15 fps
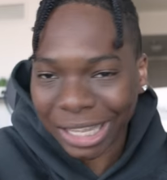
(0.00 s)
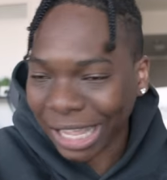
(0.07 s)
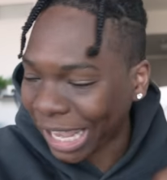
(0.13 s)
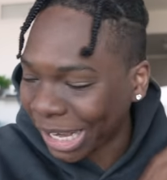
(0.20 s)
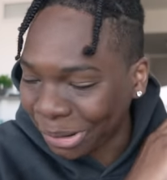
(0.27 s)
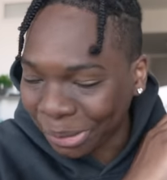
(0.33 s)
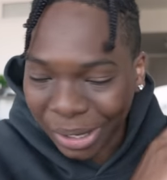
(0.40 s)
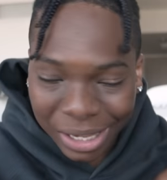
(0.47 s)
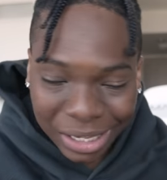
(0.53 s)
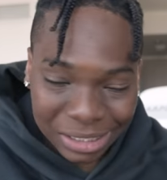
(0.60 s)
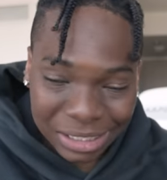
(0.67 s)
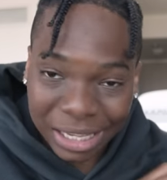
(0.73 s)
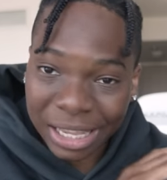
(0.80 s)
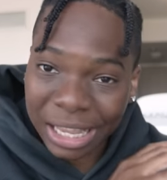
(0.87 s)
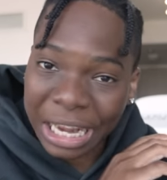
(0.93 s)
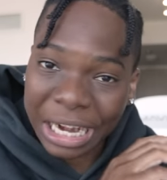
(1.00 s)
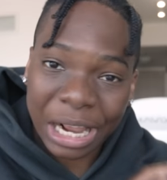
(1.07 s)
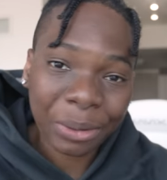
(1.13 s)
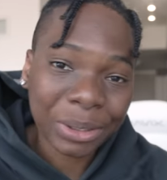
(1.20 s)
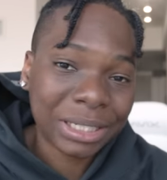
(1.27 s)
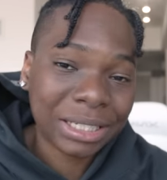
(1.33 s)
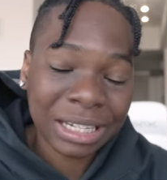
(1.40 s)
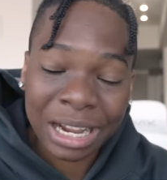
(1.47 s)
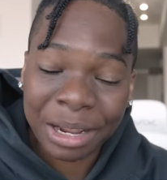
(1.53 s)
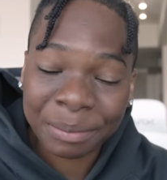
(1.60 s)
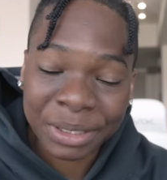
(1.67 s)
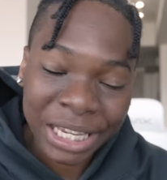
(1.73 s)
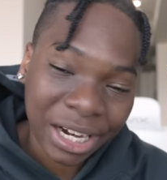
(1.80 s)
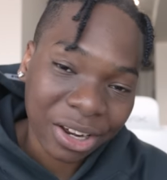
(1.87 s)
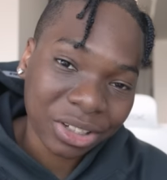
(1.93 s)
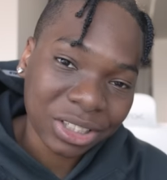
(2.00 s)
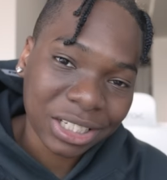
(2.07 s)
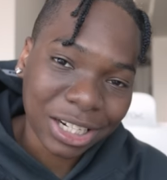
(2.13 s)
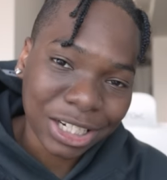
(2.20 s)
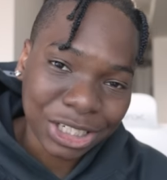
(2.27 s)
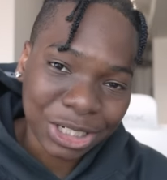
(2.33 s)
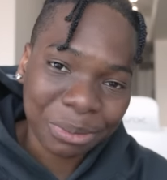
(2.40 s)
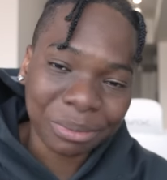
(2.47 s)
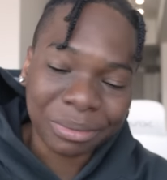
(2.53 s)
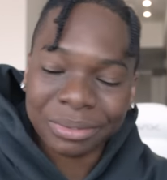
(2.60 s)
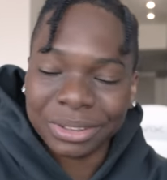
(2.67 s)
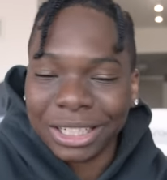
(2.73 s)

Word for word: Anyways, now it's time to head out to the gym.